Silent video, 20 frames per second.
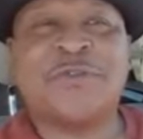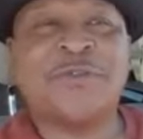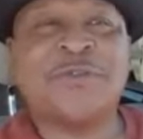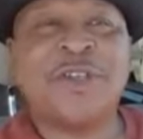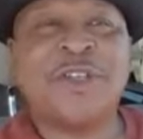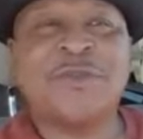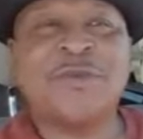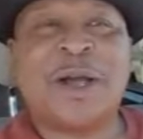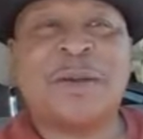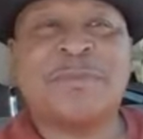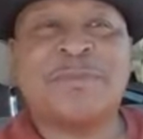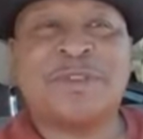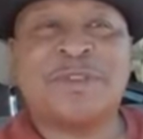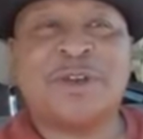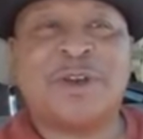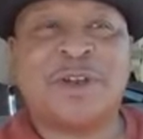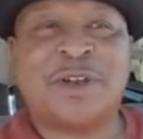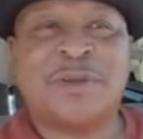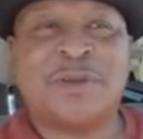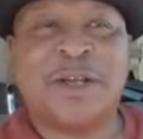And the reason why I'm
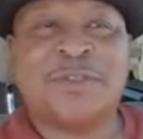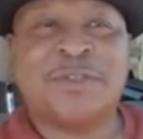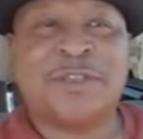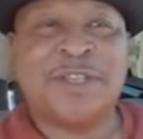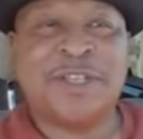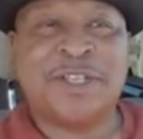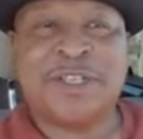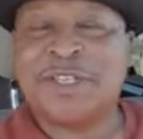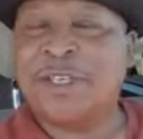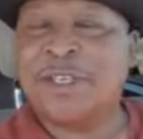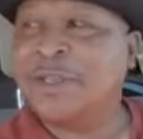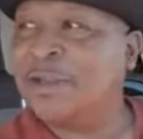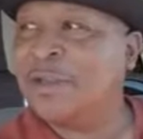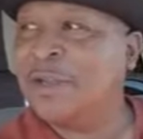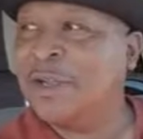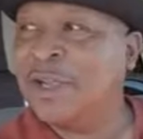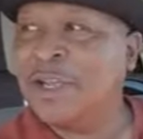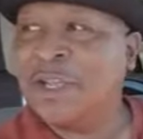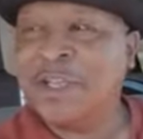talking about these here